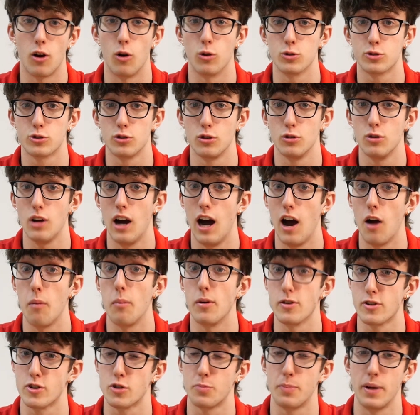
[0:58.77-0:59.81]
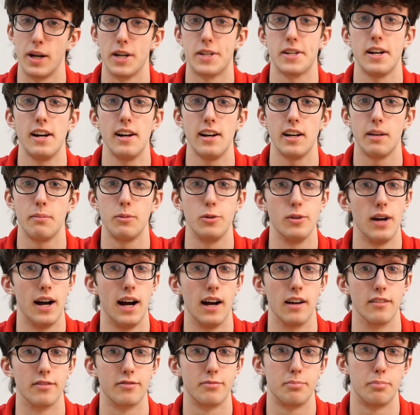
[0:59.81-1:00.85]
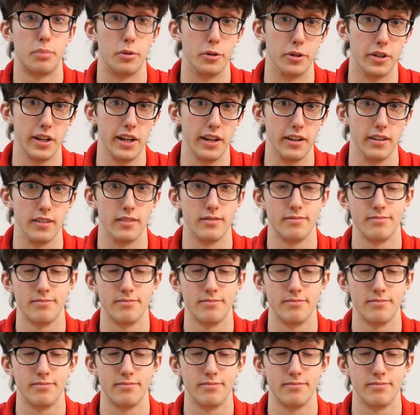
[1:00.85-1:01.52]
also how much spare time you have per day.